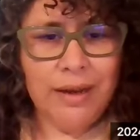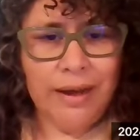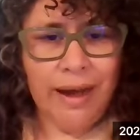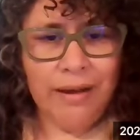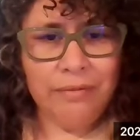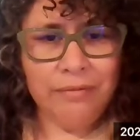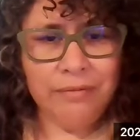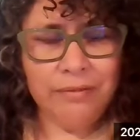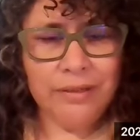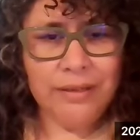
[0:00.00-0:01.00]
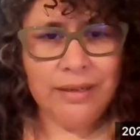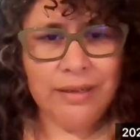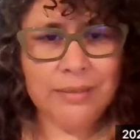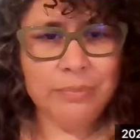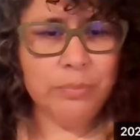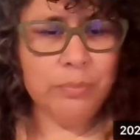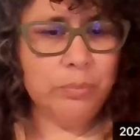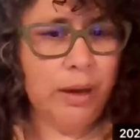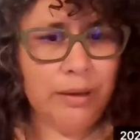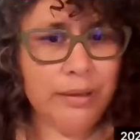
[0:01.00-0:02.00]
have ex
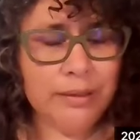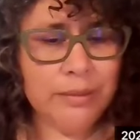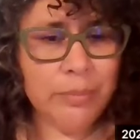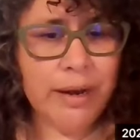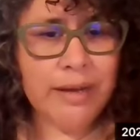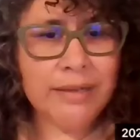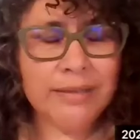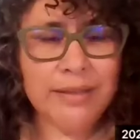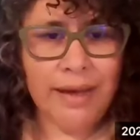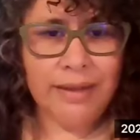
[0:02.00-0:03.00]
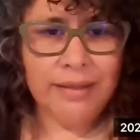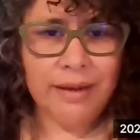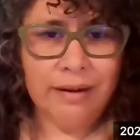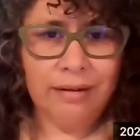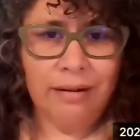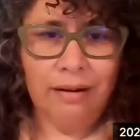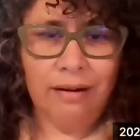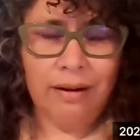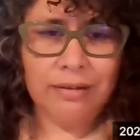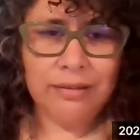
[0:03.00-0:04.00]
uh, express that there
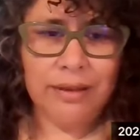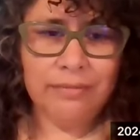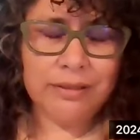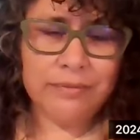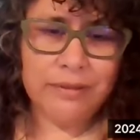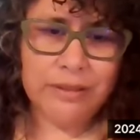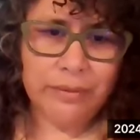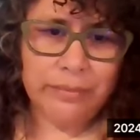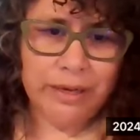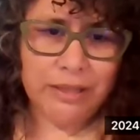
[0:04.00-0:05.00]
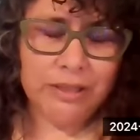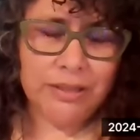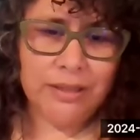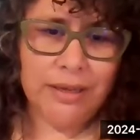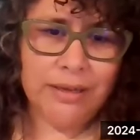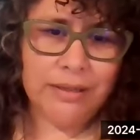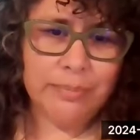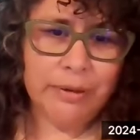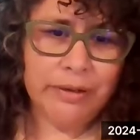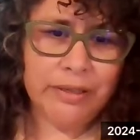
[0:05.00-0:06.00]
are levels of discrimination that they
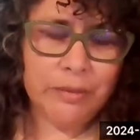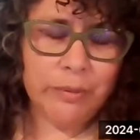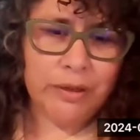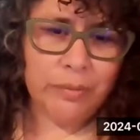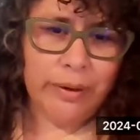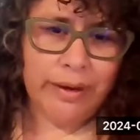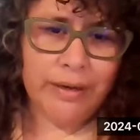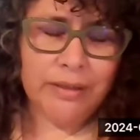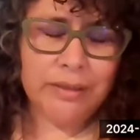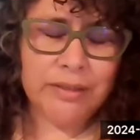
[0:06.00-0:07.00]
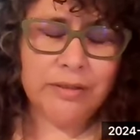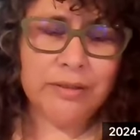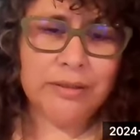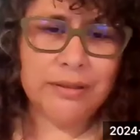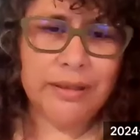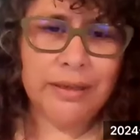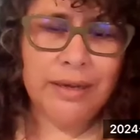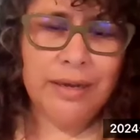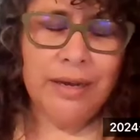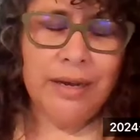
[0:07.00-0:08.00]
experience with their writing, certainly
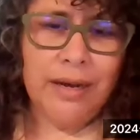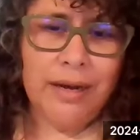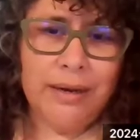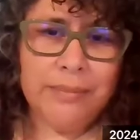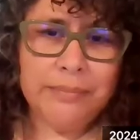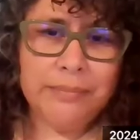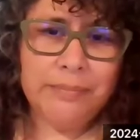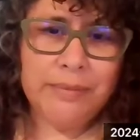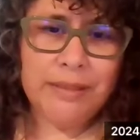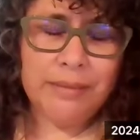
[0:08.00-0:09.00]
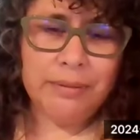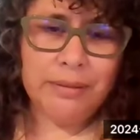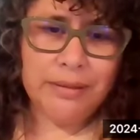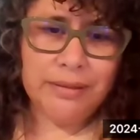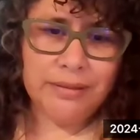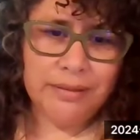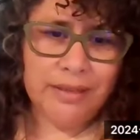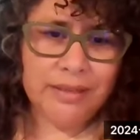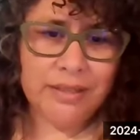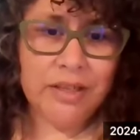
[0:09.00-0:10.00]
um, some
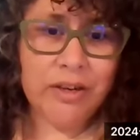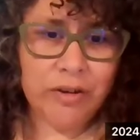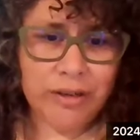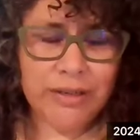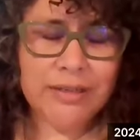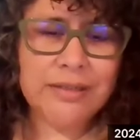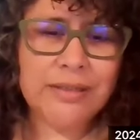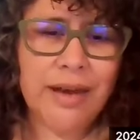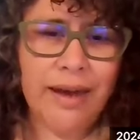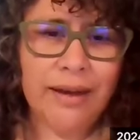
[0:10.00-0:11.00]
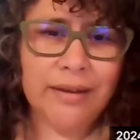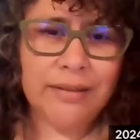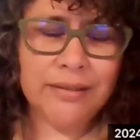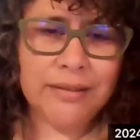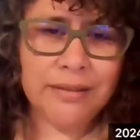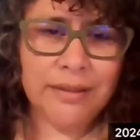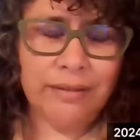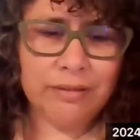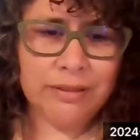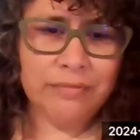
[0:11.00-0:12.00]
insecurities and
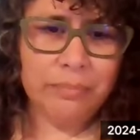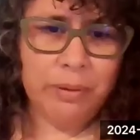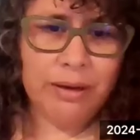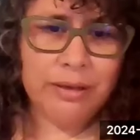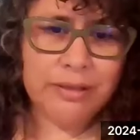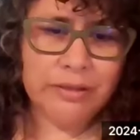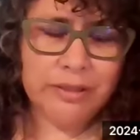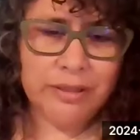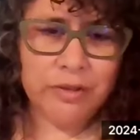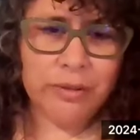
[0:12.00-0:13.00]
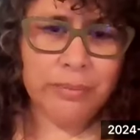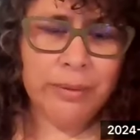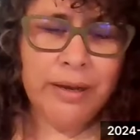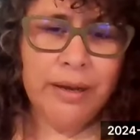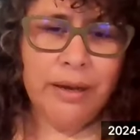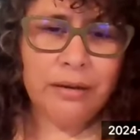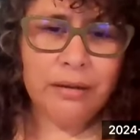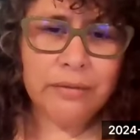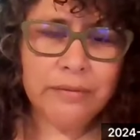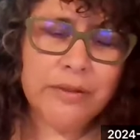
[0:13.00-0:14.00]
levels of imposter syndrome. And
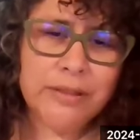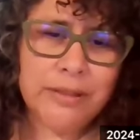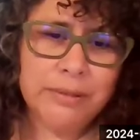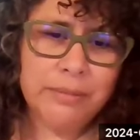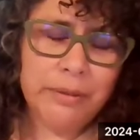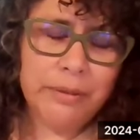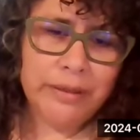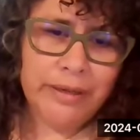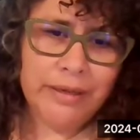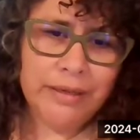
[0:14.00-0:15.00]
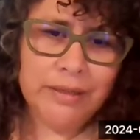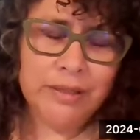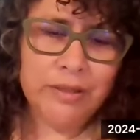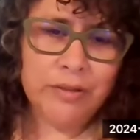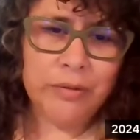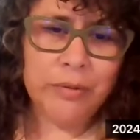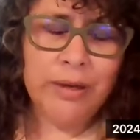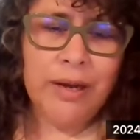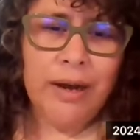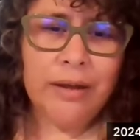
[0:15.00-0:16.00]
all of those seem to be related to
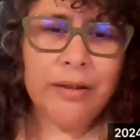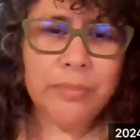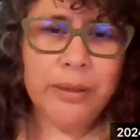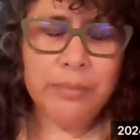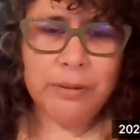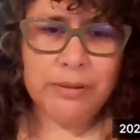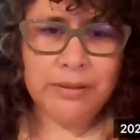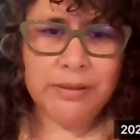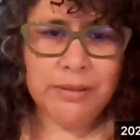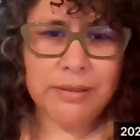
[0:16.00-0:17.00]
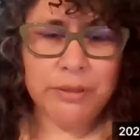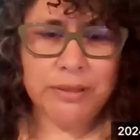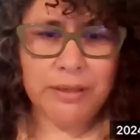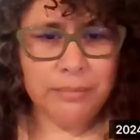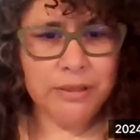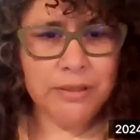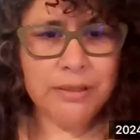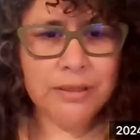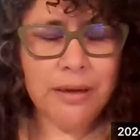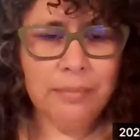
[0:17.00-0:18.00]
other people's
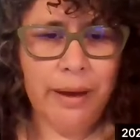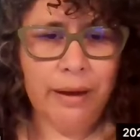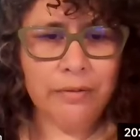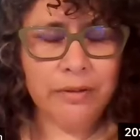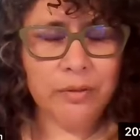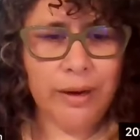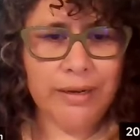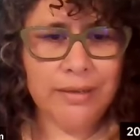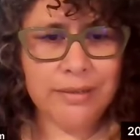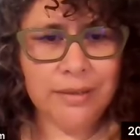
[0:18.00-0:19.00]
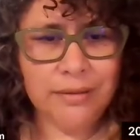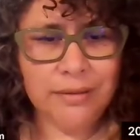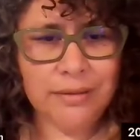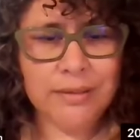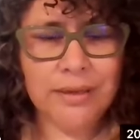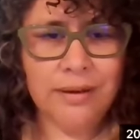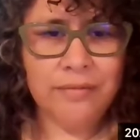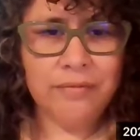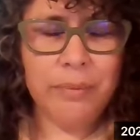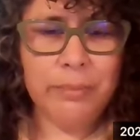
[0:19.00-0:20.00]
presumptions about the writing skills of
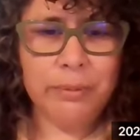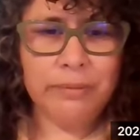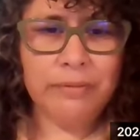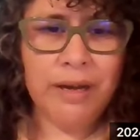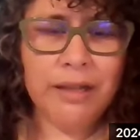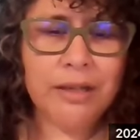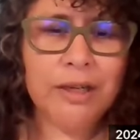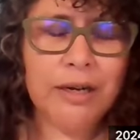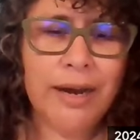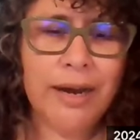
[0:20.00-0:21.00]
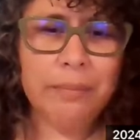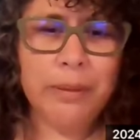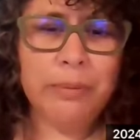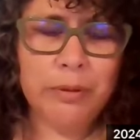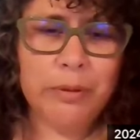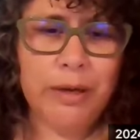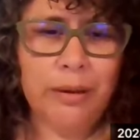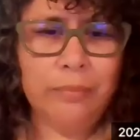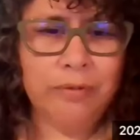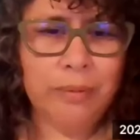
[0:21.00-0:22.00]
people of color and people who
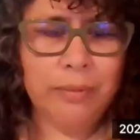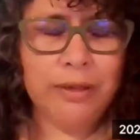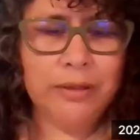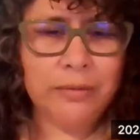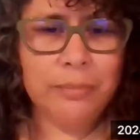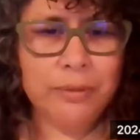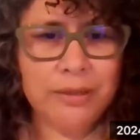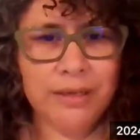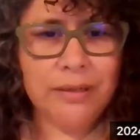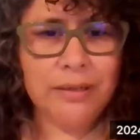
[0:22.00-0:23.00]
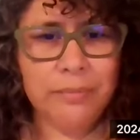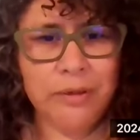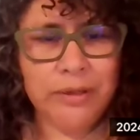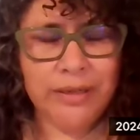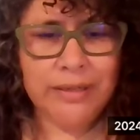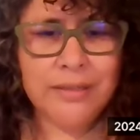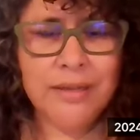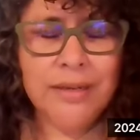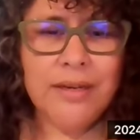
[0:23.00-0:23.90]
come from underrepresented communities.